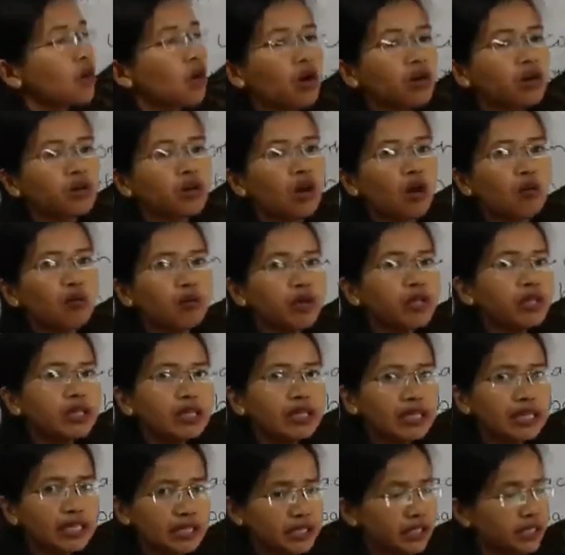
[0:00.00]
on common
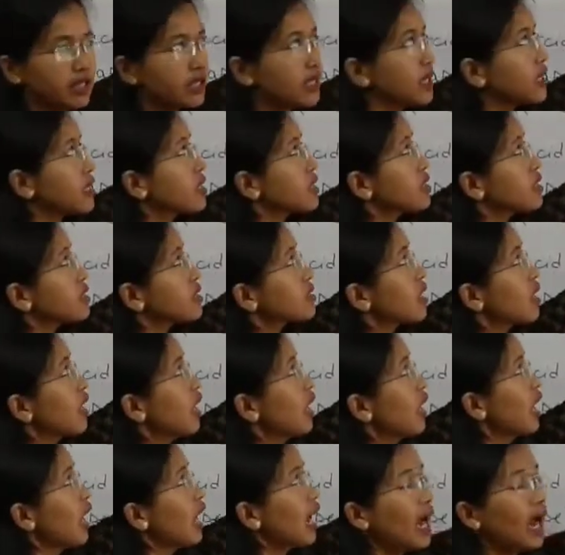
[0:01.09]
indicators.
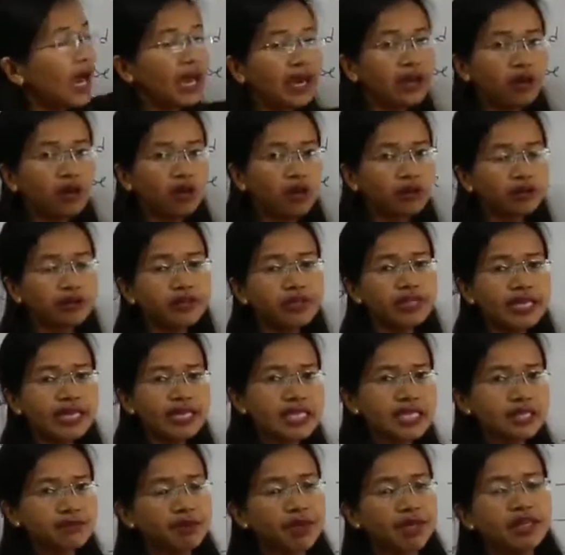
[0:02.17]
I already
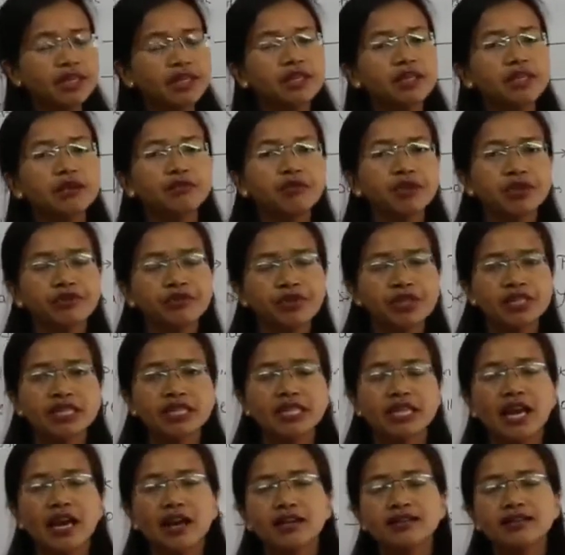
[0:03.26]
explained in the previous
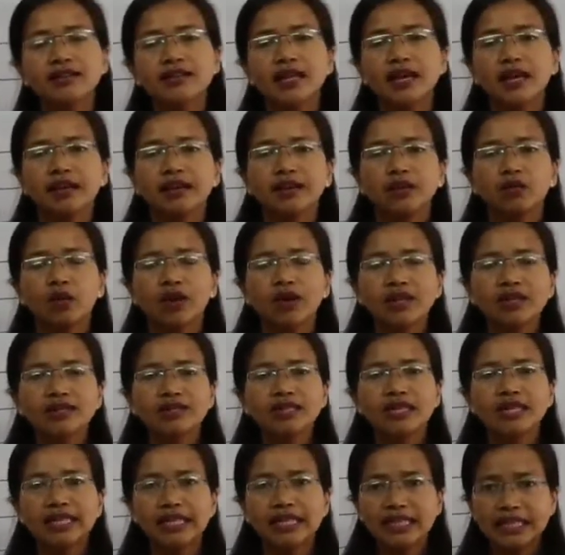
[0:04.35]
class that what is
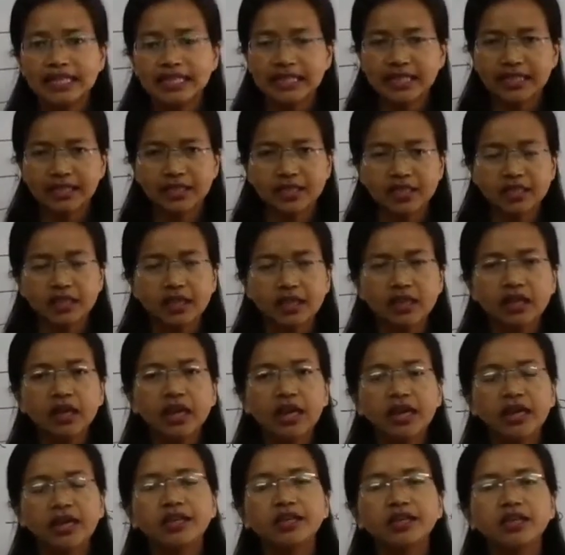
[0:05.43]
an indicator.
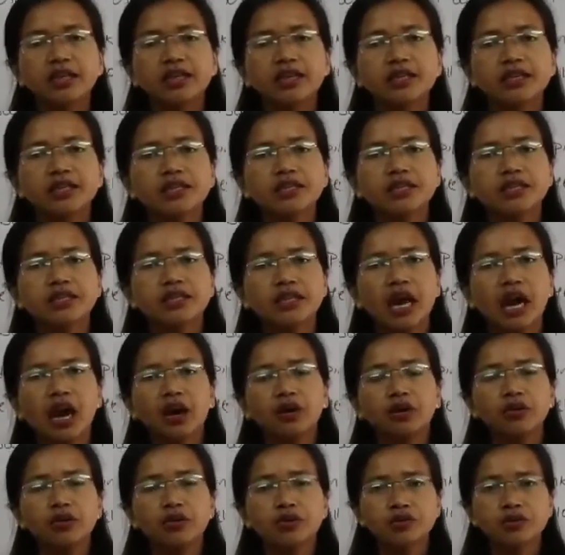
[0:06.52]
Indicators are
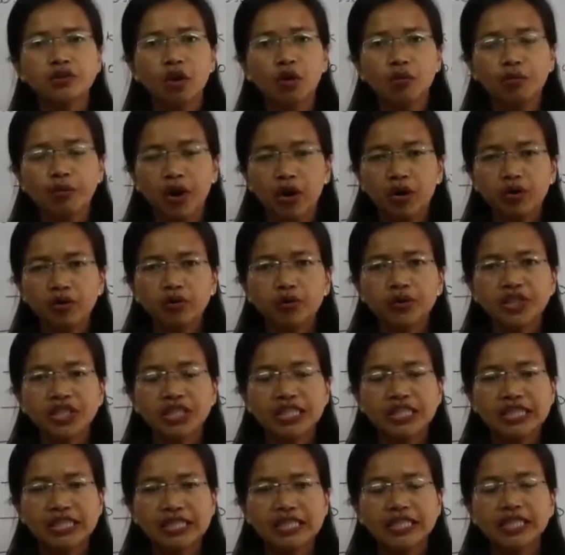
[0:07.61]
those compounds which
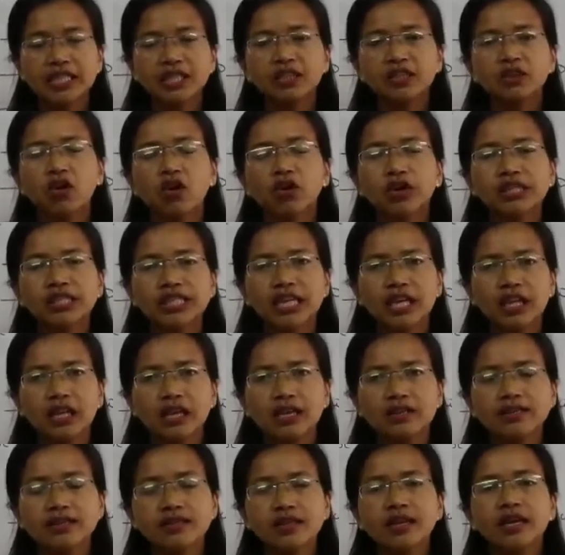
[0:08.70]
indicate or tell
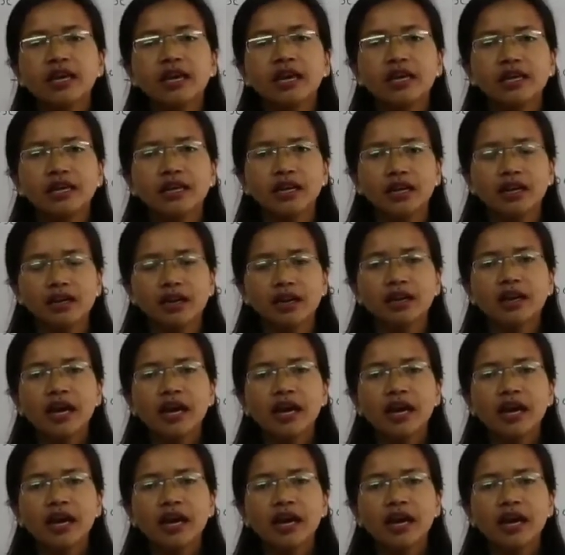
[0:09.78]
us the